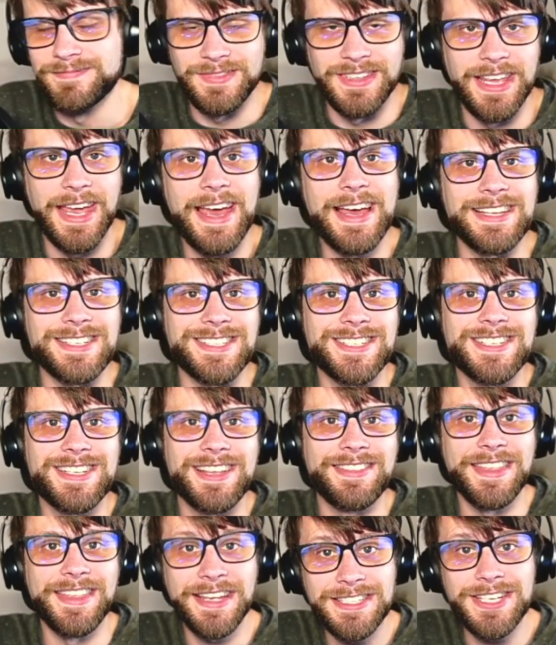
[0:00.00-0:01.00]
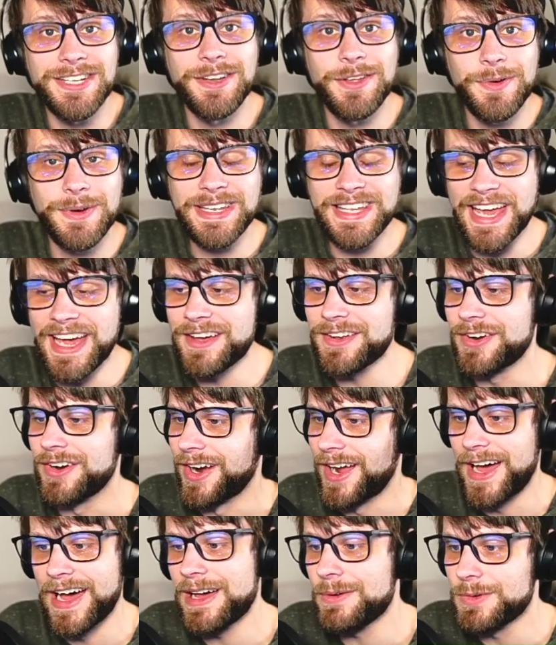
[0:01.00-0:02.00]
Yes, that's a new
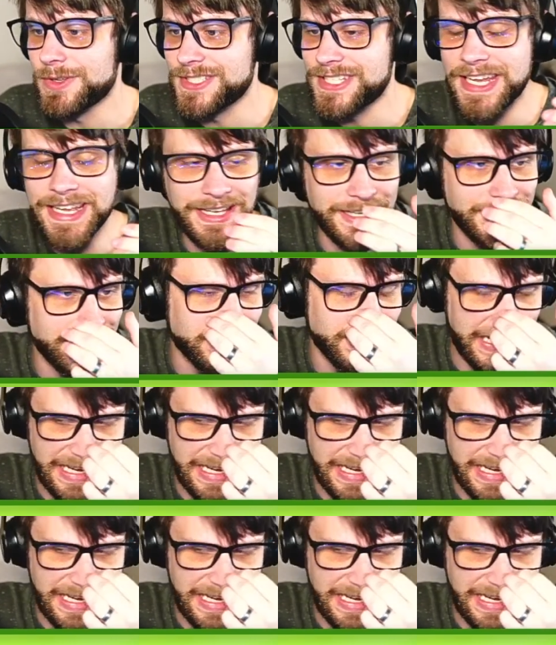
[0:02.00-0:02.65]
encounter. I will take it.